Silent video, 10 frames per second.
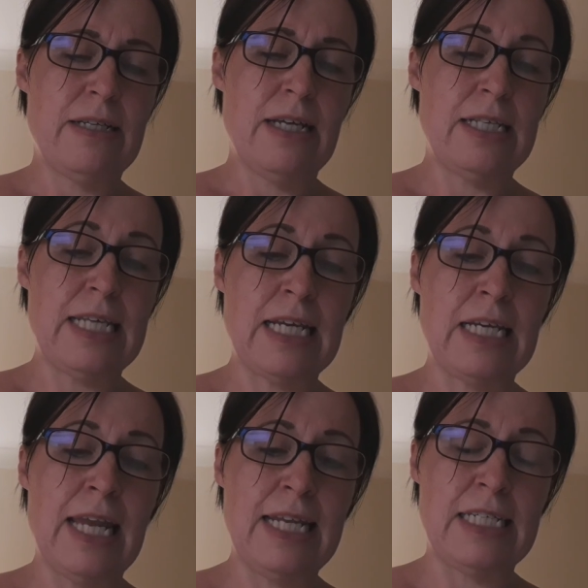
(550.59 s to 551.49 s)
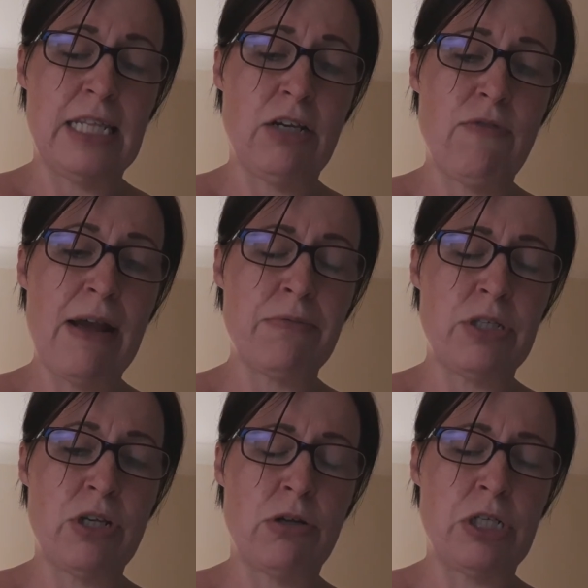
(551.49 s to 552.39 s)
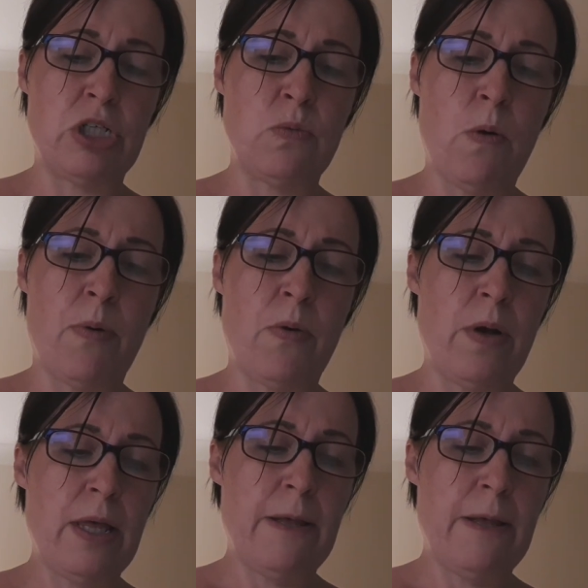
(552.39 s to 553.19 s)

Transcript: A second later, the ground started to wobble.